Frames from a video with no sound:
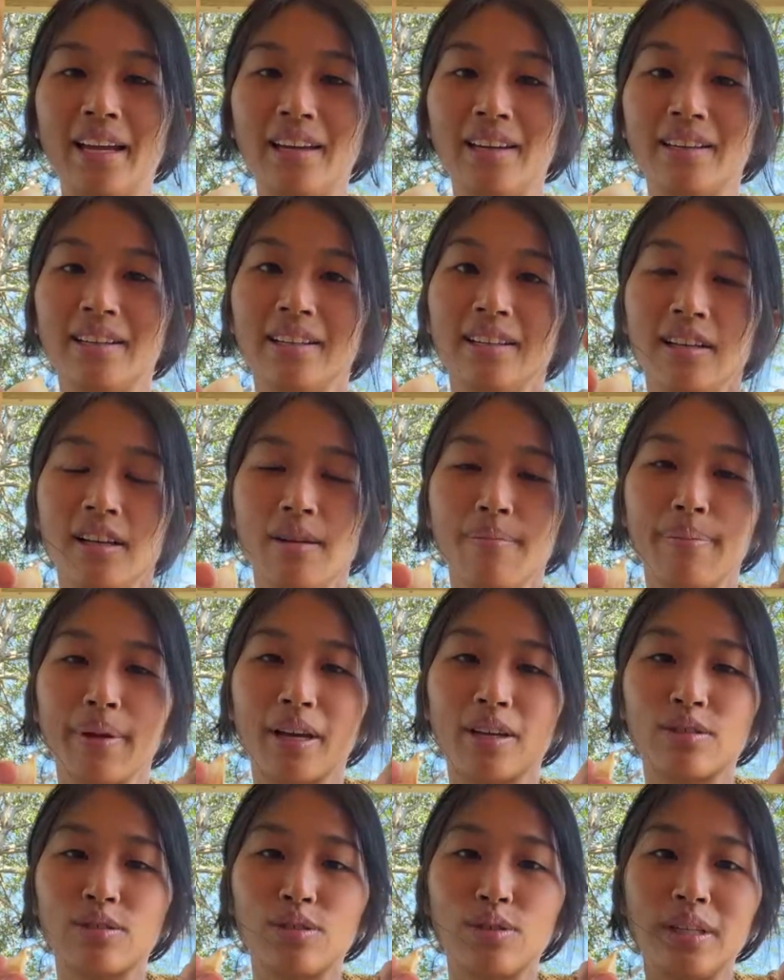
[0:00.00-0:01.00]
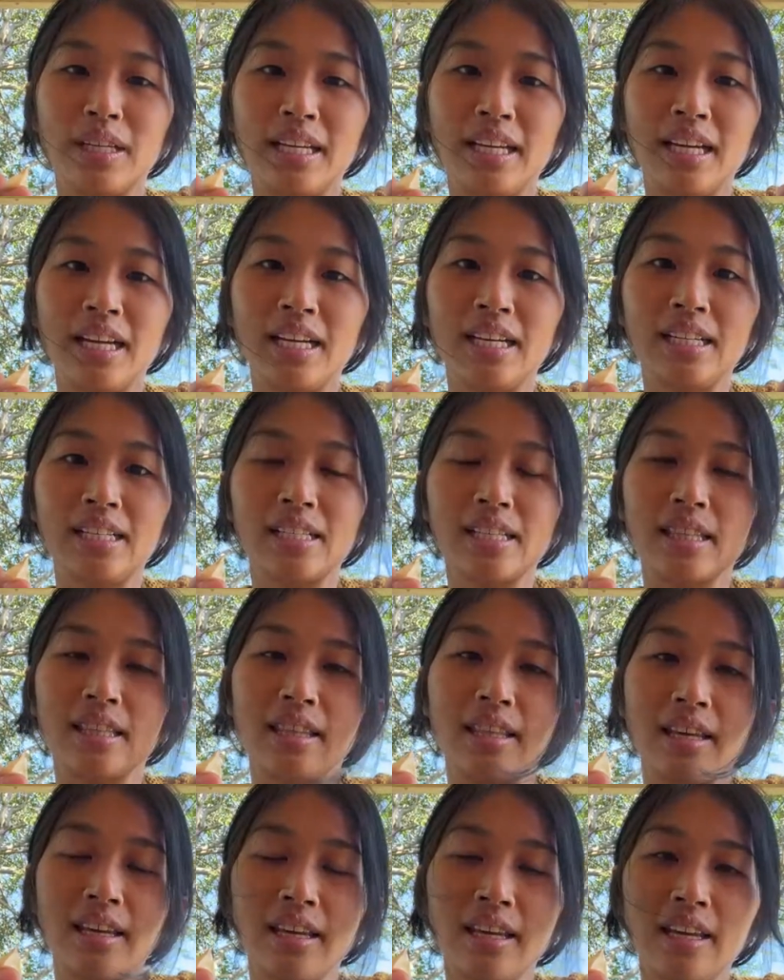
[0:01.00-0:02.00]
Because you need
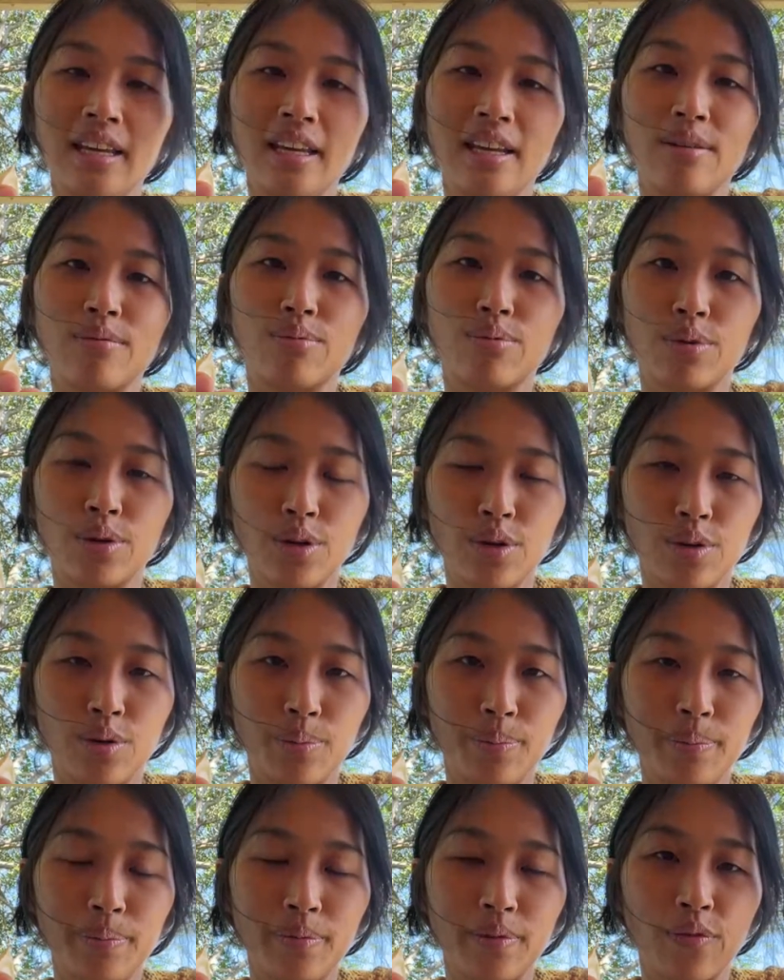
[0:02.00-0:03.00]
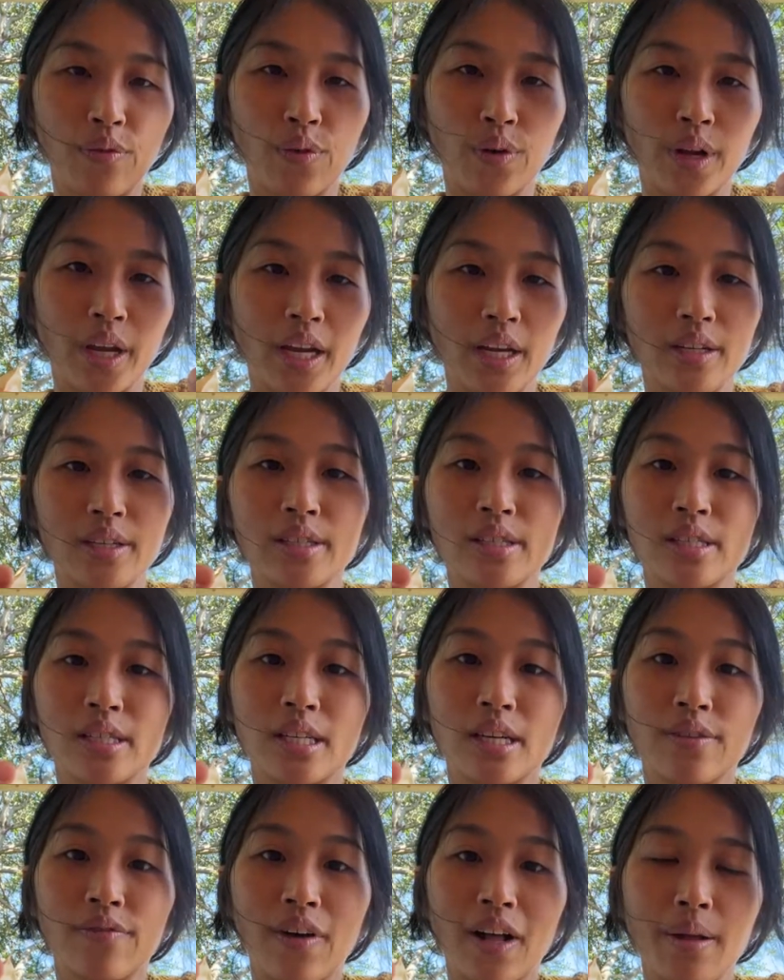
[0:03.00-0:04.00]
the room for each to develop
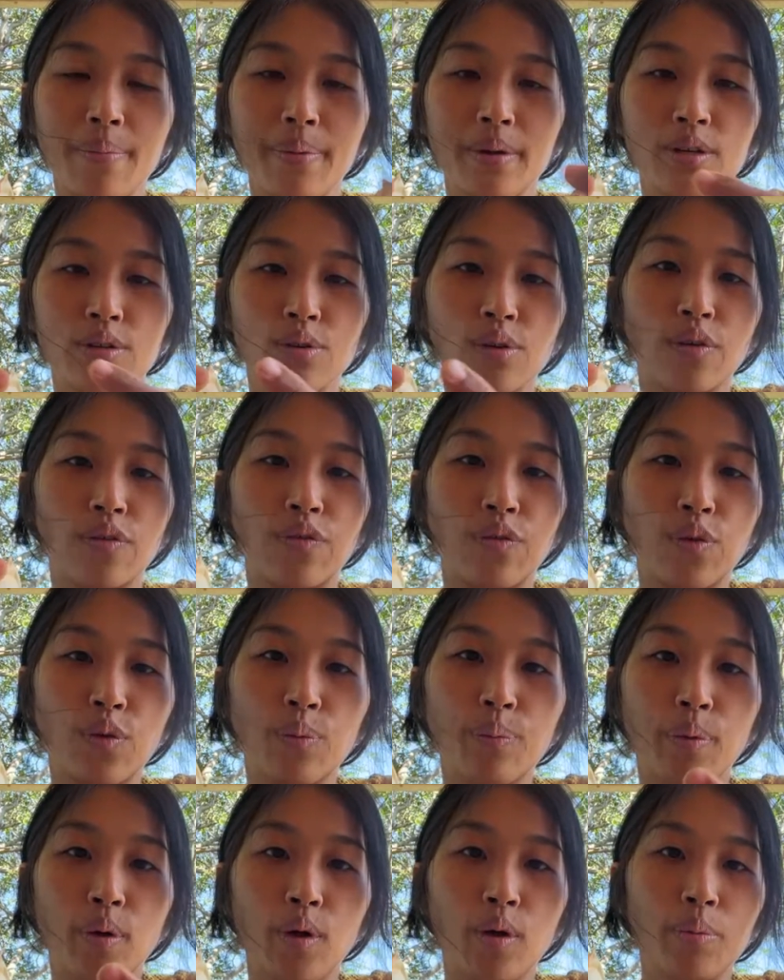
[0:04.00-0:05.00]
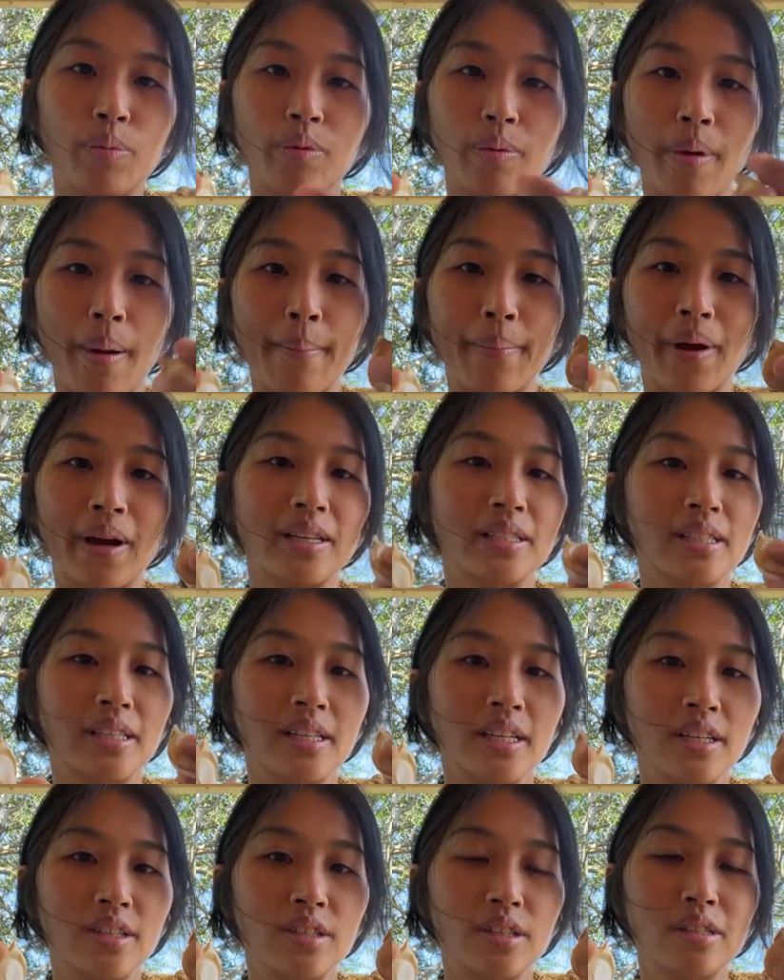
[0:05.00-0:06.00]
into a full bulb. Remember, I said each of these
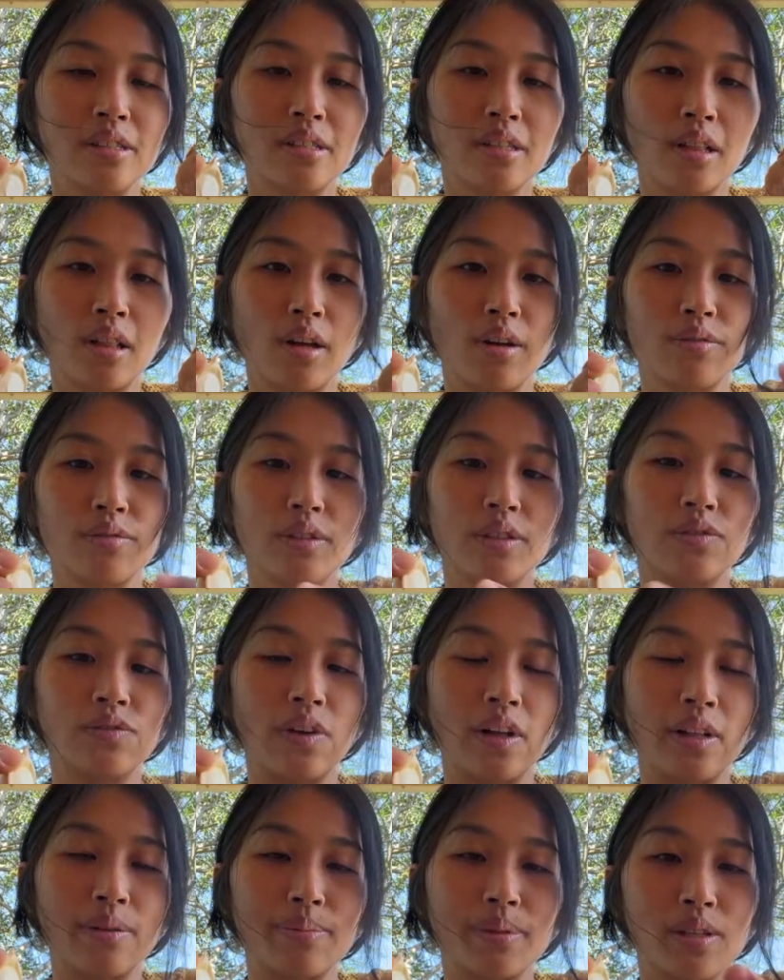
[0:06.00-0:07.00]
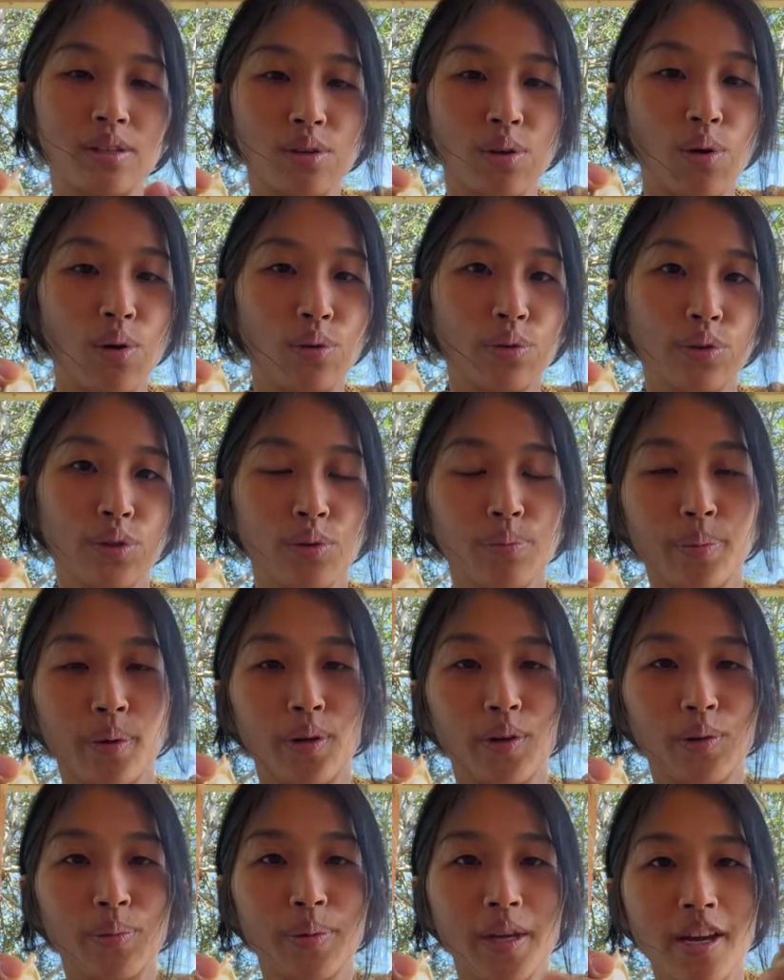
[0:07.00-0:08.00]
cloves develops into a whole new bulb.
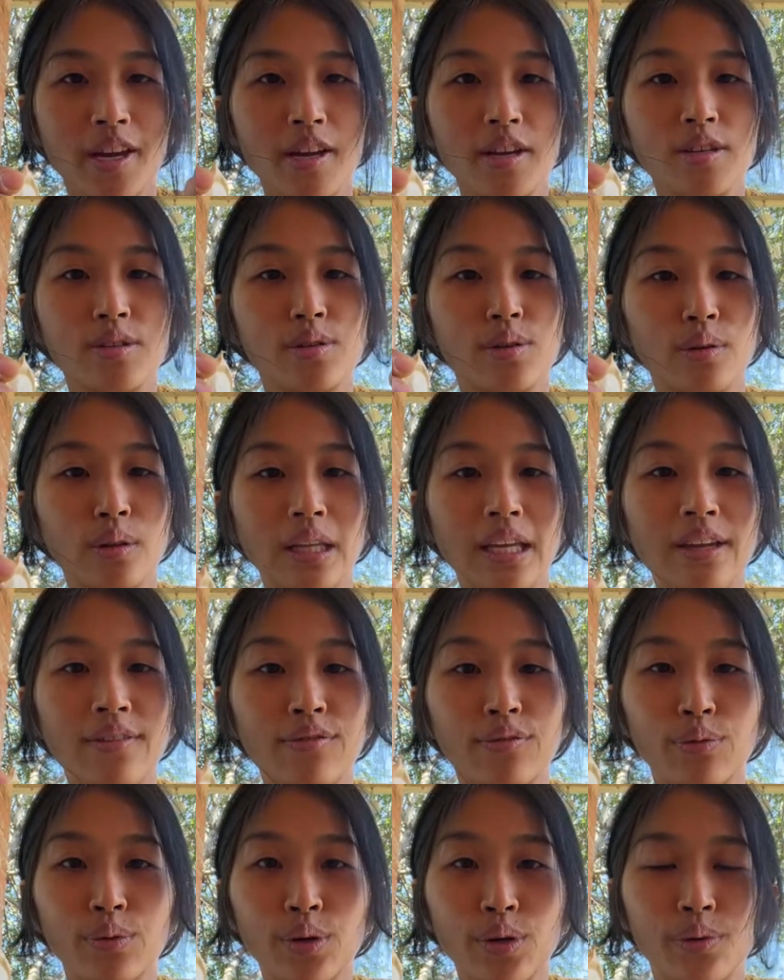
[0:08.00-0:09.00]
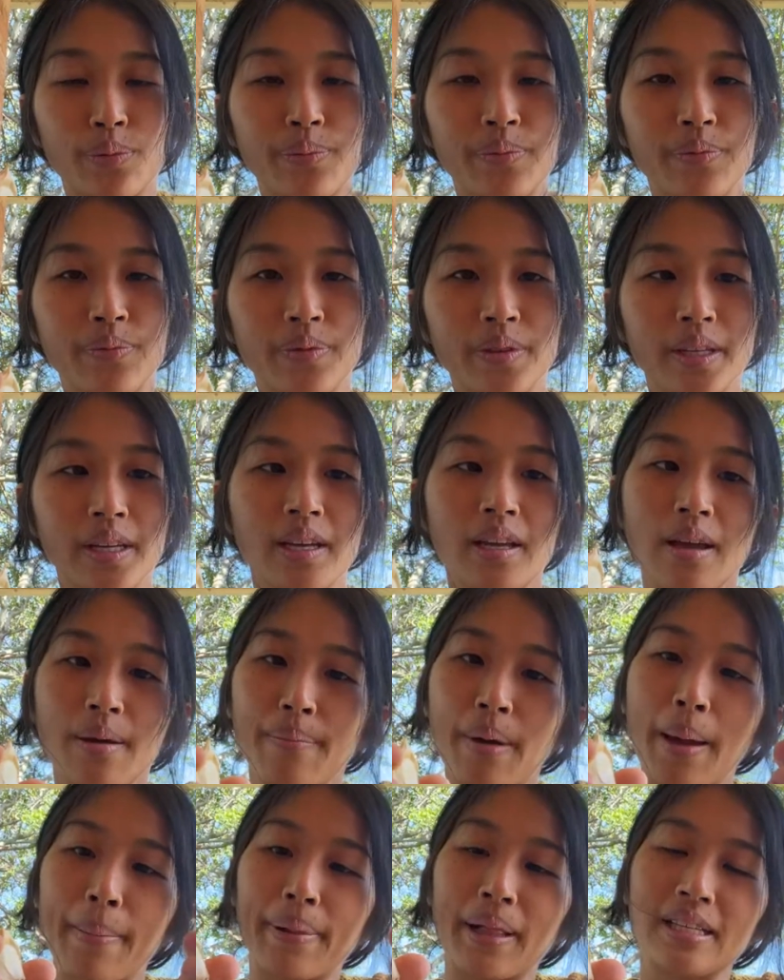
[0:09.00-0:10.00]
So leave room by
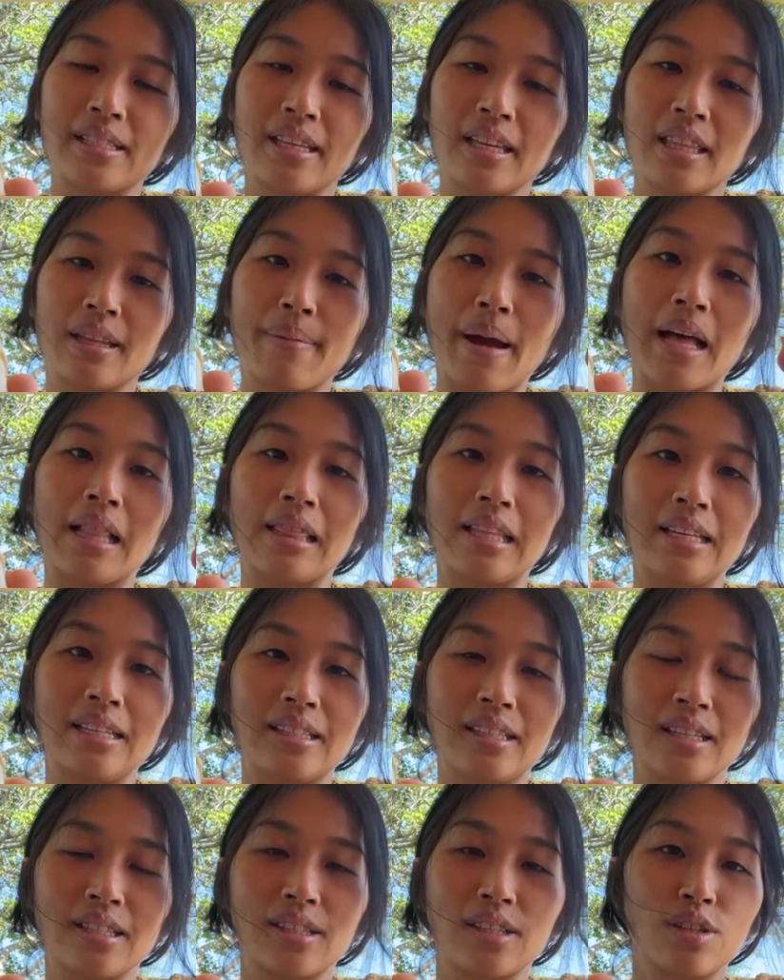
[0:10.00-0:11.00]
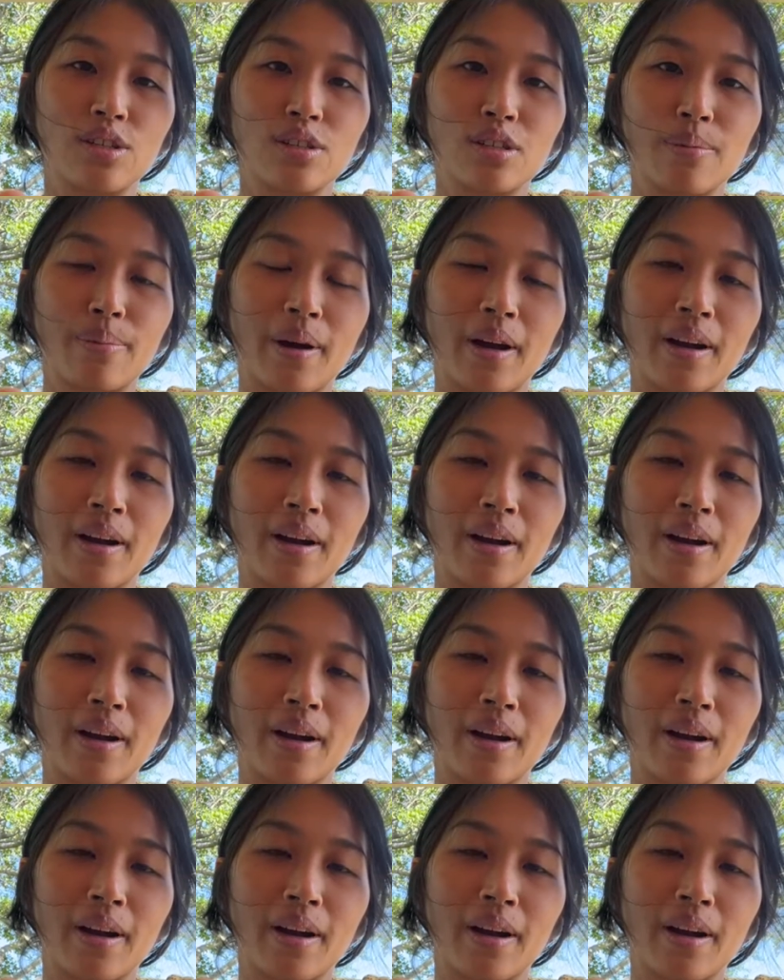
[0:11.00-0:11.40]
placing them at least 6 inches apart.